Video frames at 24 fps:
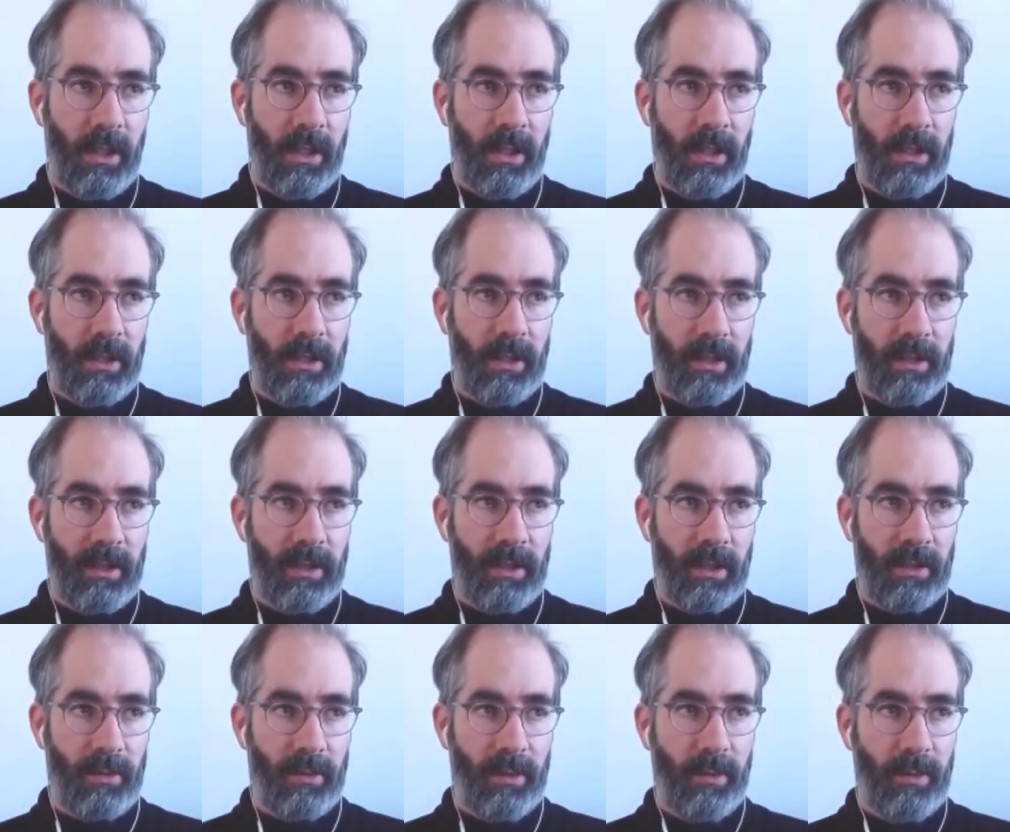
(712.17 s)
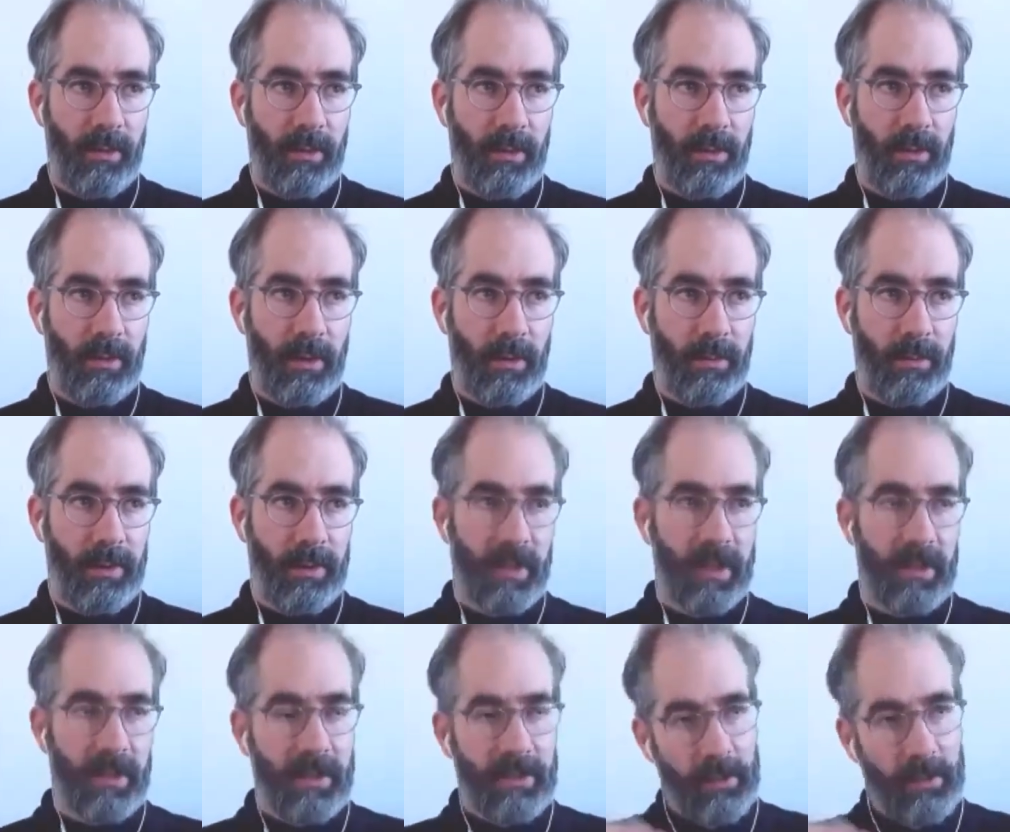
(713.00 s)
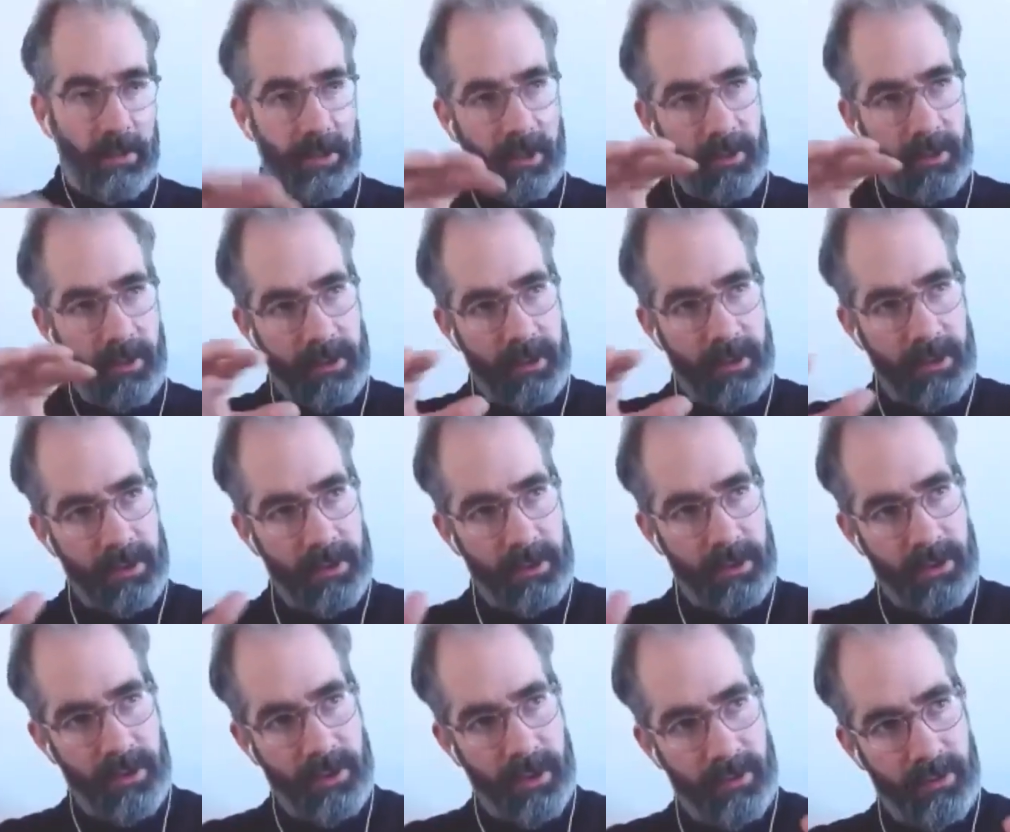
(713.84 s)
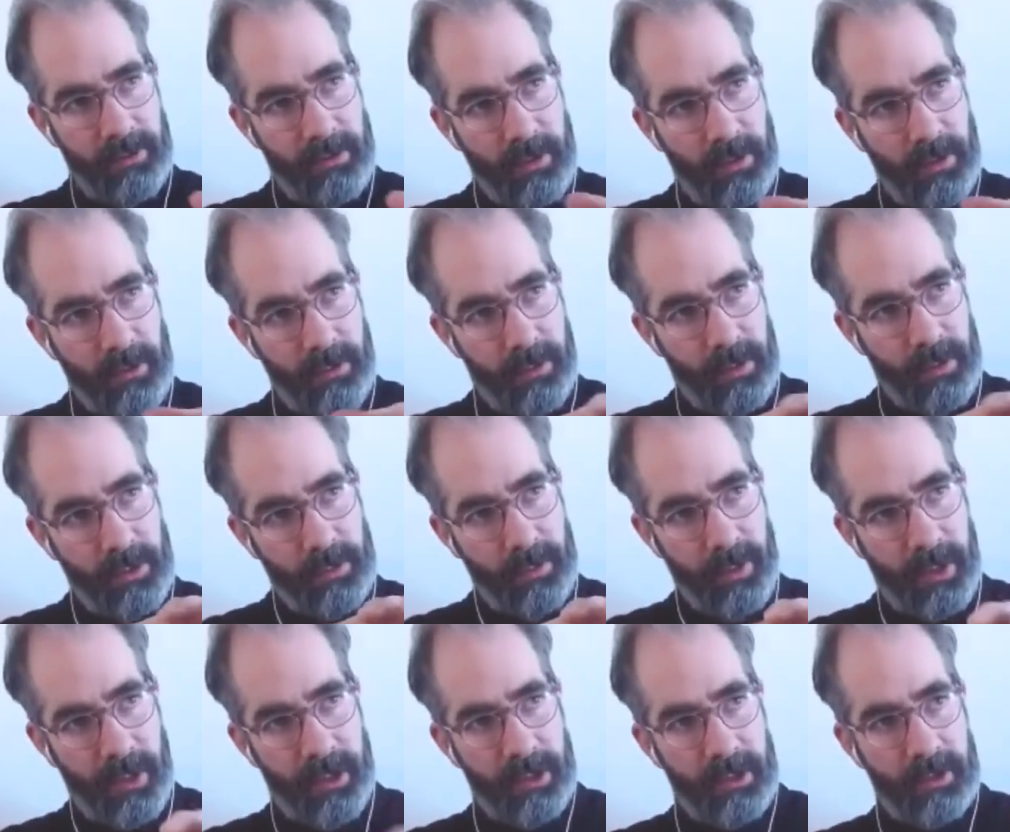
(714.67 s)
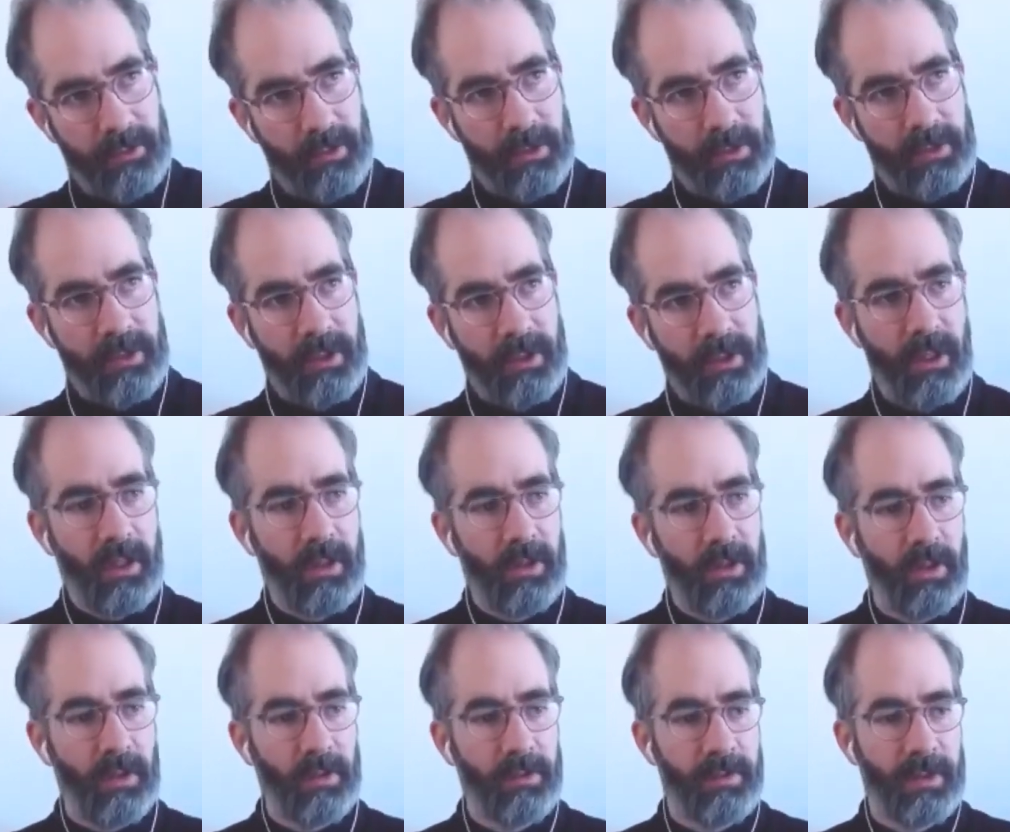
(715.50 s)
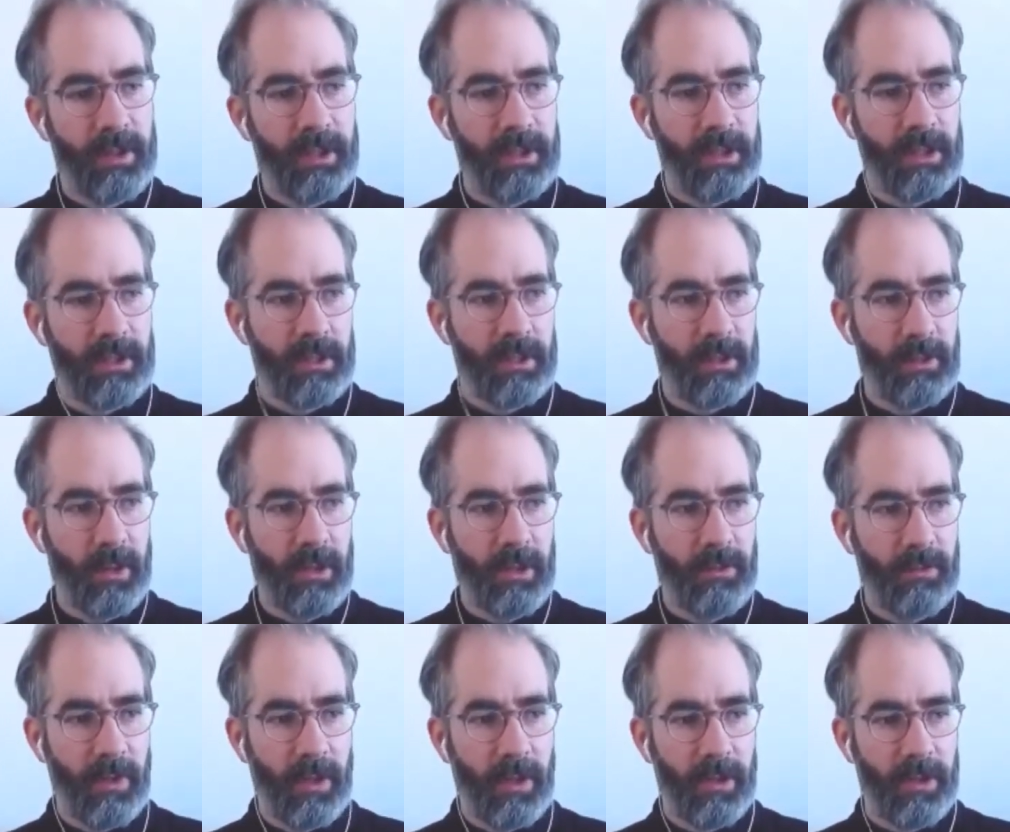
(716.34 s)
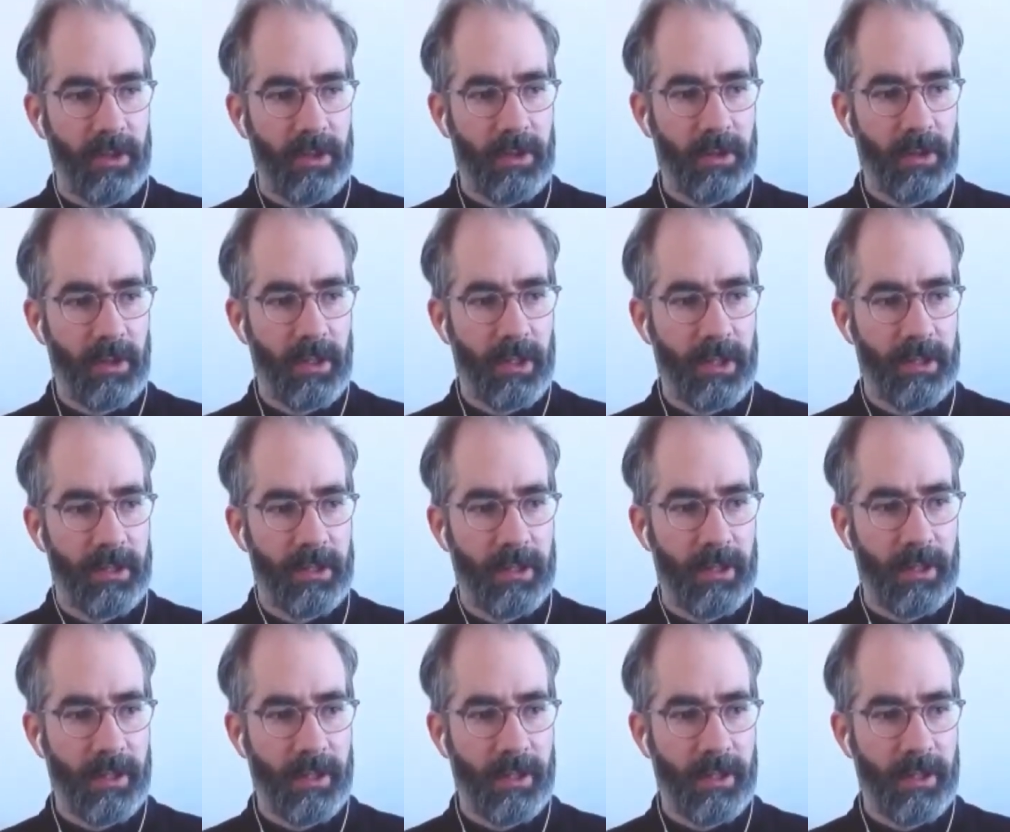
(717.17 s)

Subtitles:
And I agree with you completely. So there is this shift of perspective to say, conflict is in a way functional. It